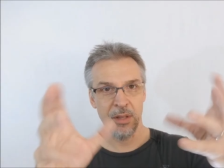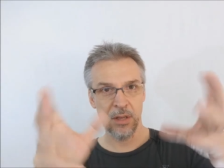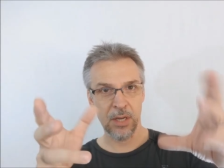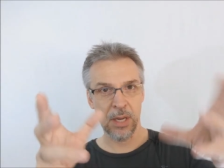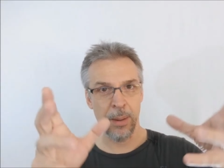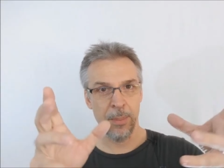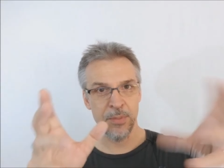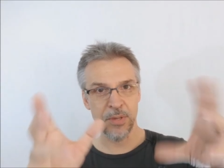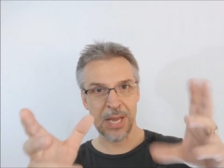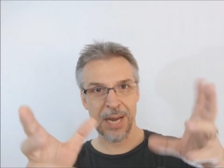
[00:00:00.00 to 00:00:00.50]
that
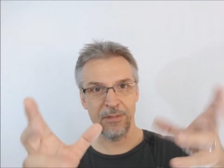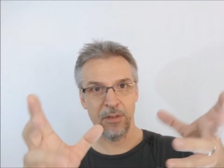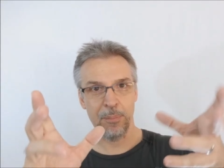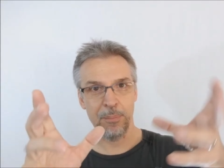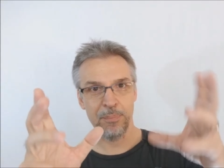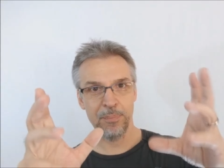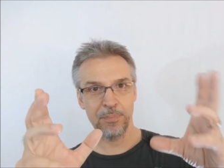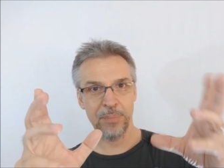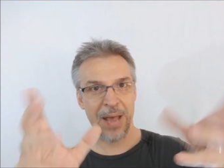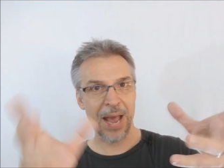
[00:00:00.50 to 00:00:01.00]
comes out of a
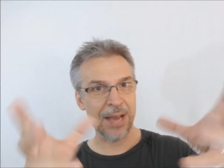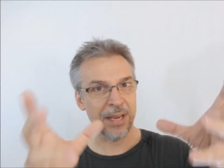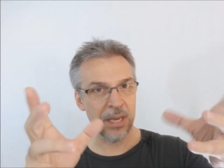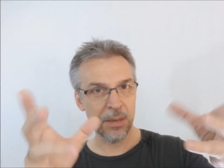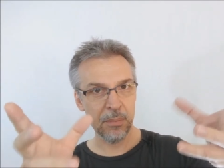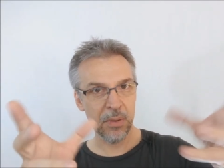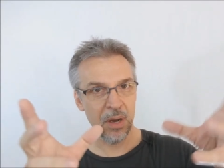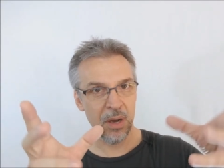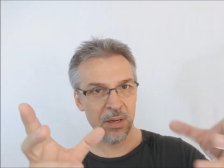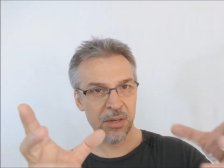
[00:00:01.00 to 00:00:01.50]

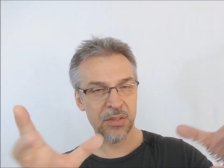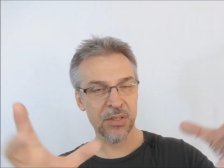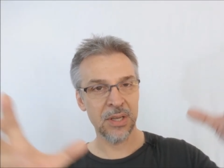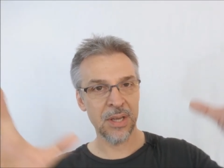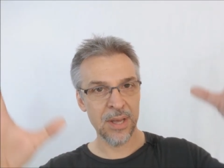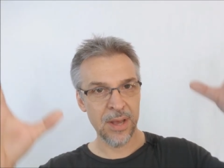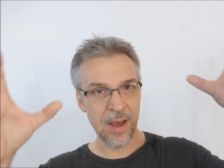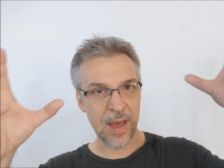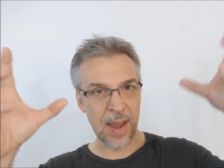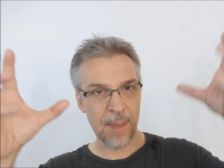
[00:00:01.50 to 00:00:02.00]
packing box,
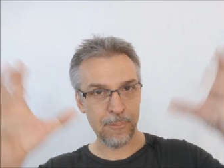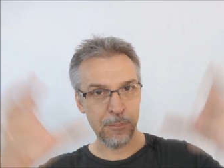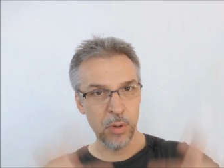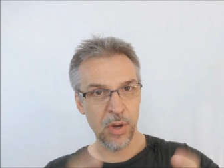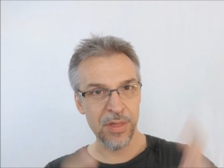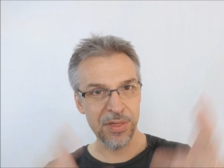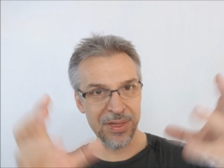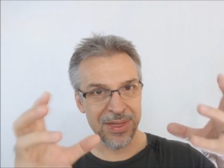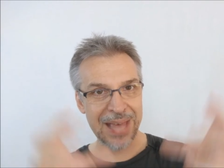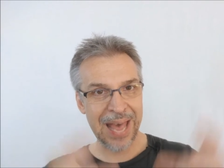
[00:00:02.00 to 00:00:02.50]
and I
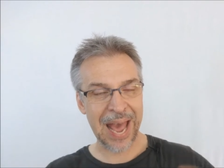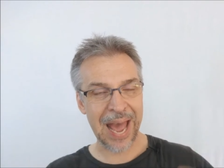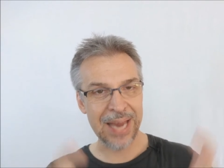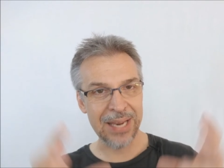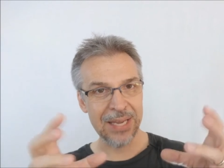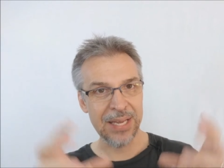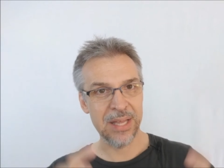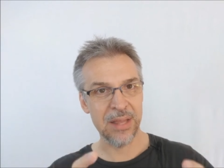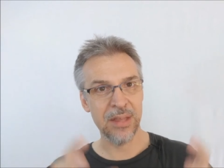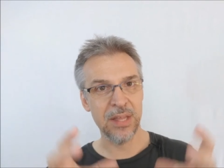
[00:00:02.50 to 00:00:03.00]
put
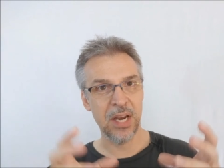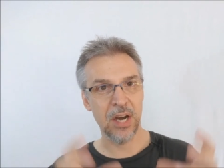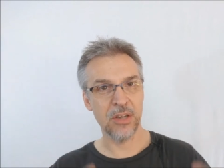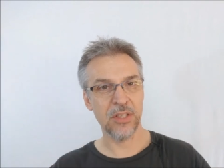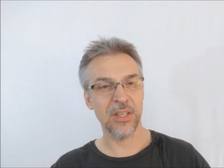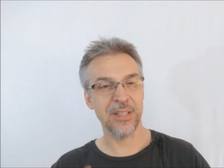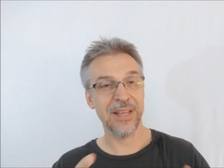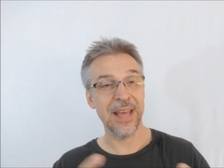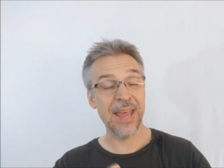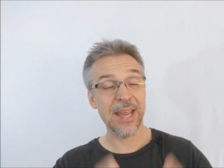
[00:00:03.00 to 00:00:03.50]
that in there
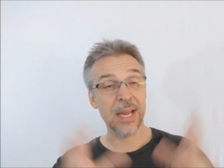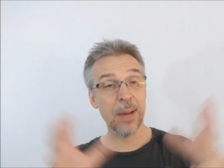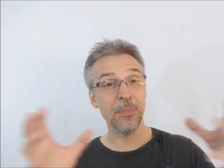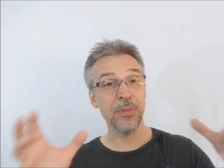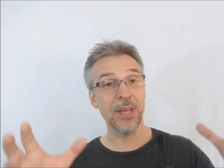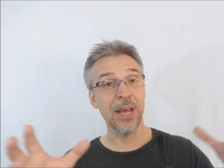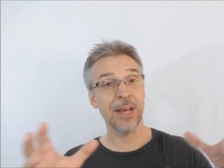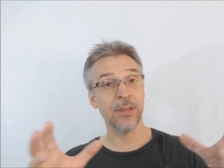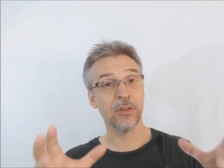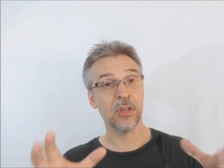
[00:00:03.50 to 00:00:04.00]
to take
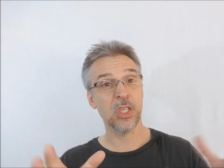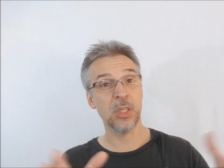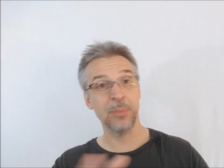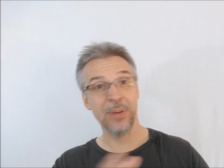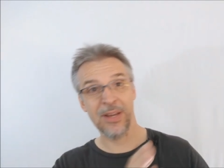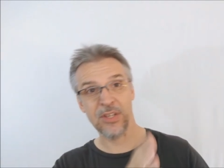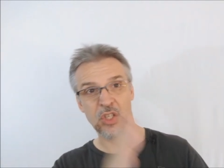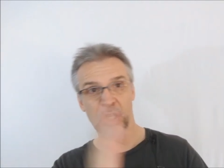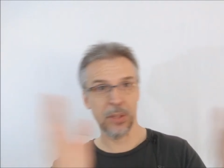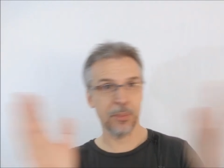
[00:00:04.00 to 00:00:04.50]
up the extra
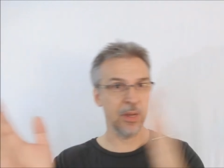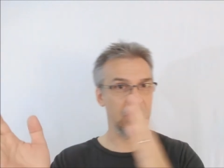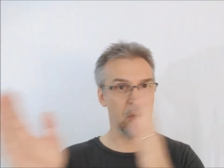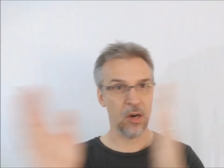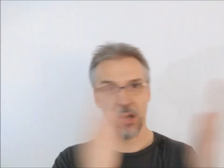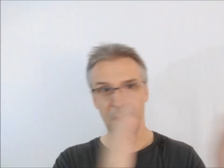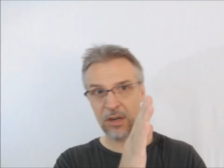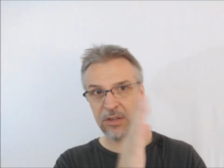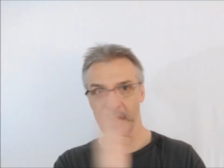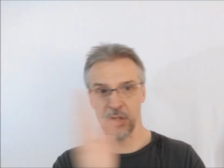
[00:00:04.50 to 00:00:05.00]
space so that my
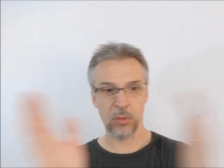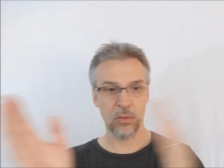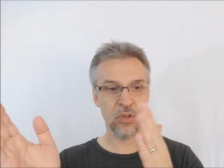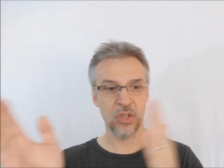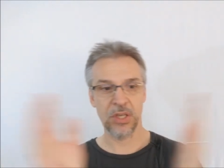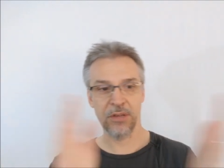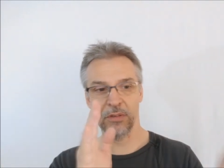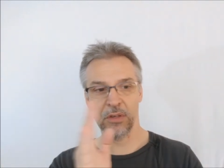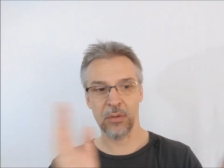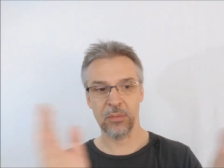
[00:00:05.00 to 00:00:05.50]
cards don't
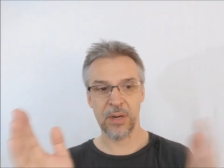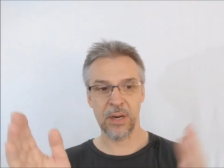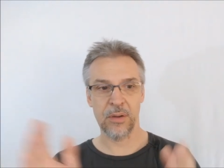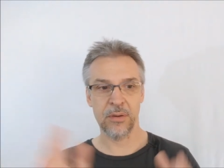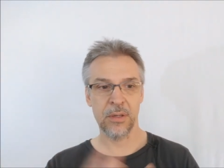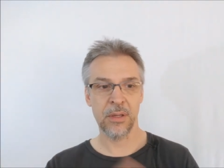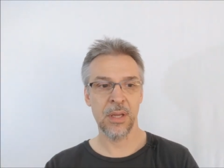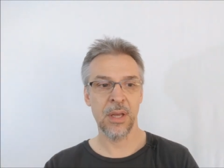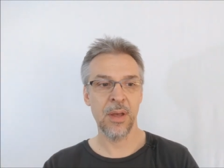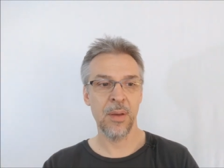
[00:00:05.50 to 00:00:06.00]
shift
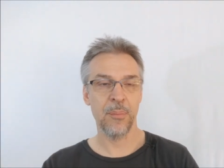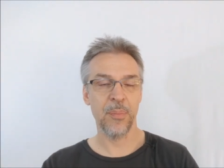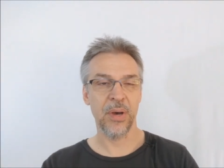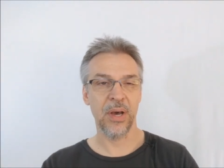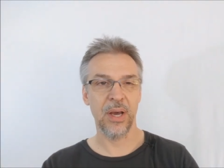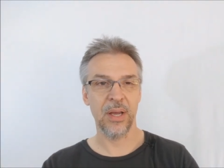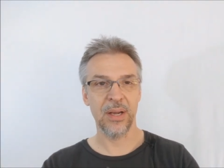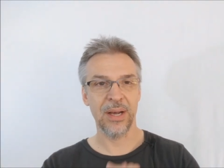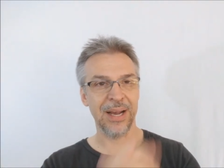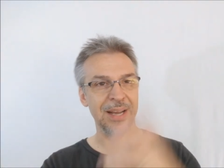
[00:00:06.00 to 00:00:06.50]
around.
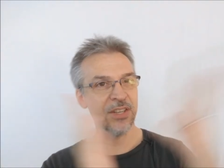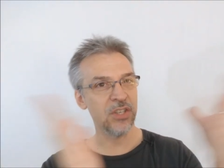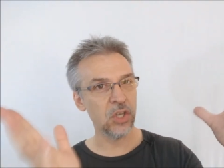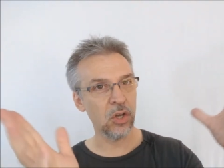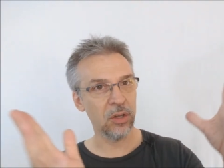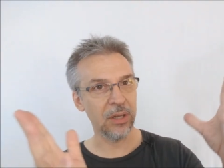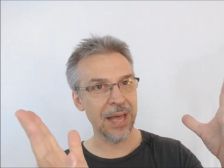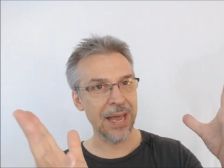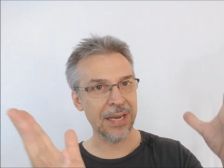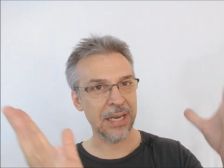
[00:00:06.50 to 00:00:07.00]
But I
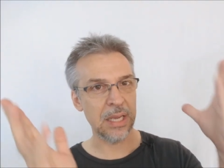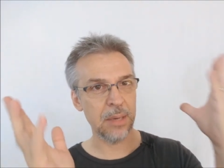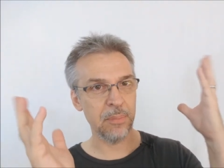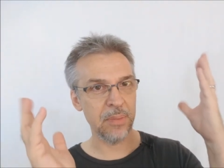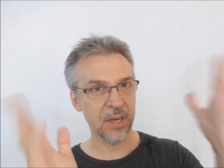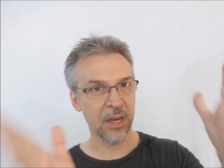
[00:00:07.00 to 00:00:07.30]
still like it